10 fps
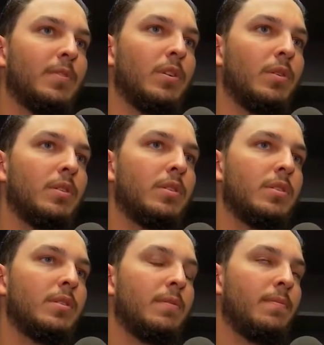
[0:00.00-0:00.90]
So
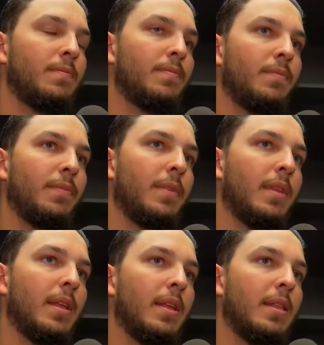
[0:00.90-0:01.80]
it's,
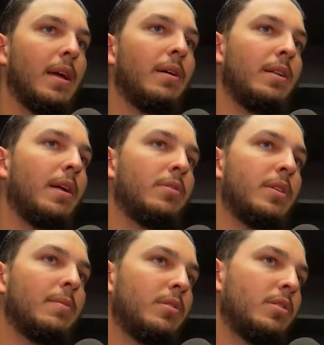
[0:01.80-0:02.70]
now, you know,
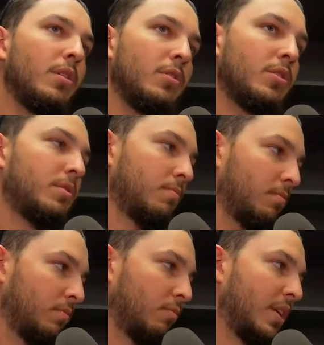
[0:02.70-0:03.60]
it's time to, you know, just
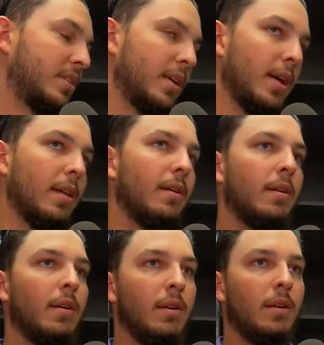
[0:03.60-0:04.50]
reset
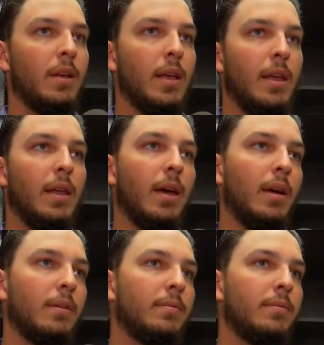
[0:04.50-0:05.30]
and,